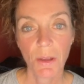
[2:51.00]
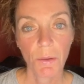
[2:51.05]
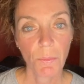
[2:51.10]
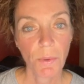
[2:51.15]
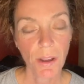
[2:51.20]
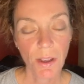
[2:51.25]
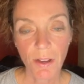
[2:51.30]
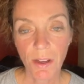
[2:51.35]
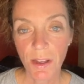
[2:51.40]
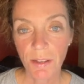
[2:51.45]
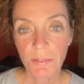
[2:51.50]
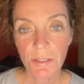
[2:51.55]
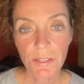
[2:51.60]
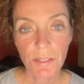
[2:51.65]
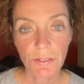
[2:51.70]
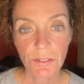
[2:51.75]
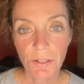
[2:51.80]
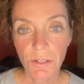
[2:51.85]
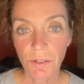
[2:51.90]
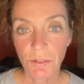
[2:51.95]
We all have this
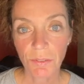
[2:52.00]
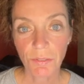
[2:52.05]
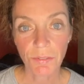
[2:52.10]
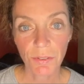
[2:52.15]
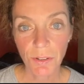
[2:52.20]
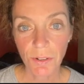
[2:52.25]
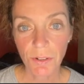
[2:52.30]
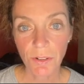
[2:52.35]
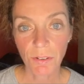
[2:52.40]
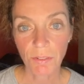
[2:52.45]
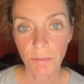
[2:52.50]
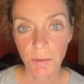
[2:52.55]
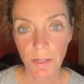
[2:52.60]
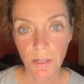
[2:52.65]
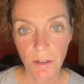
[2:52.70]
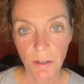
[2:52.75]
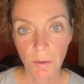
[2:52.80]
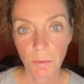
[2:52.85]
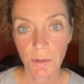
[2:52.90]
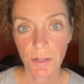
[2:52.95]
internal filter of we
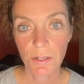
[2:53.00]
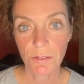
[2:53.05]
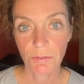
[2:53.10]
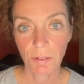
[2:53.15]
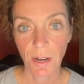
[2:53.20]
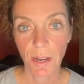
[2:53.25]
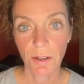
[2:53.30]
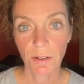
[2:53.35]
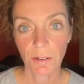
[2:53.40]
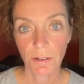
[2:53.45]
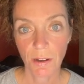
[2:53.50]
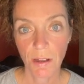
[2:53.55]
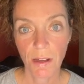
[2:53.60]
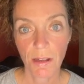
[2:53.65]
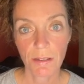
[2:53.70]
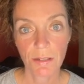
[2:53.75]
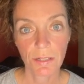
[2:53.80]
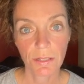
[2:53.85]
know what is right or not.